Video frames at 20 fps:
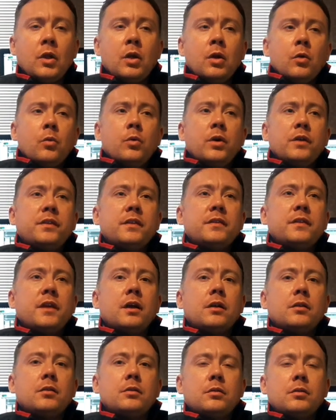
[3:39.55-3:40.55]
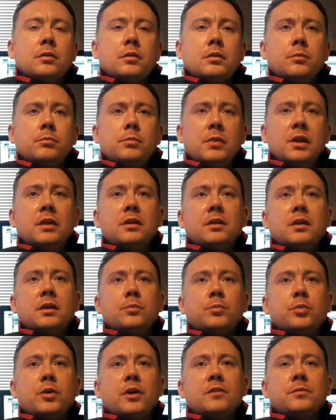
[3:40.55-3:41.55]
One thing that immediately
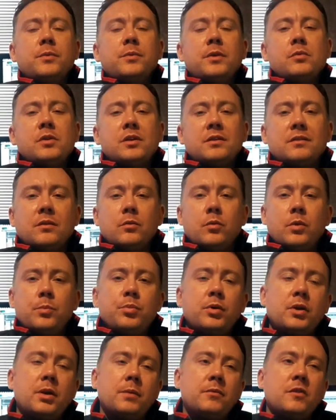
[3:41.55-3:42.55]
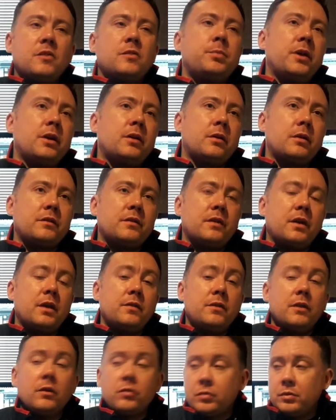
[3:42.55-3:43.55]
impressed me was we put up the speakers in
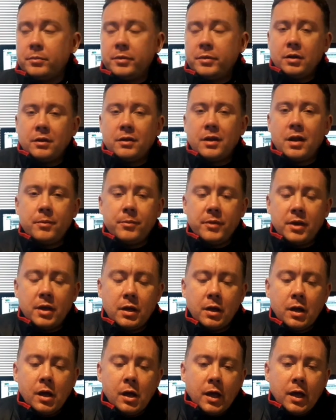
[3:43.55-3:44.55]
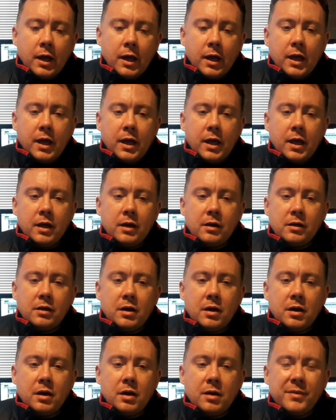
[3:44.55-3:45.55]
this room here that I'm in, and
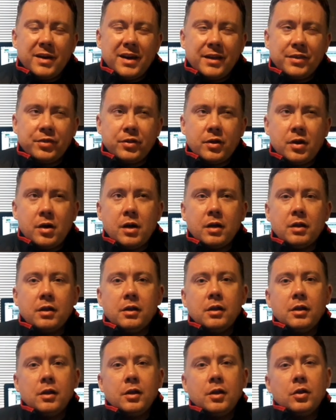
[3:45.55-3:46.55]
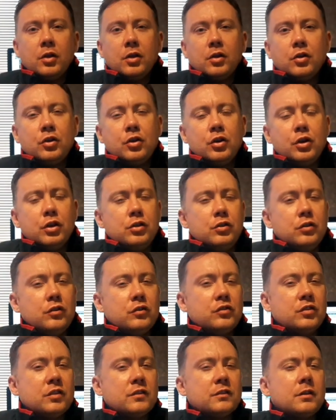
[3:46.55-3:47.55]
I thought could use
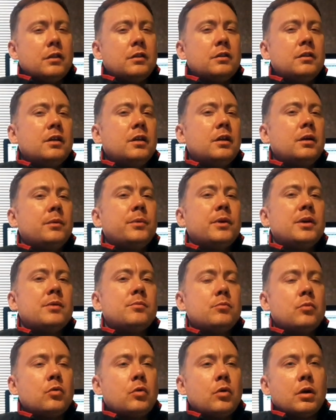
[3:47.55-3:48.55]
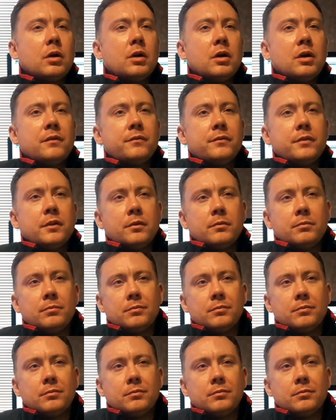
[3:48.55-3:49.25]
just a little bit more of the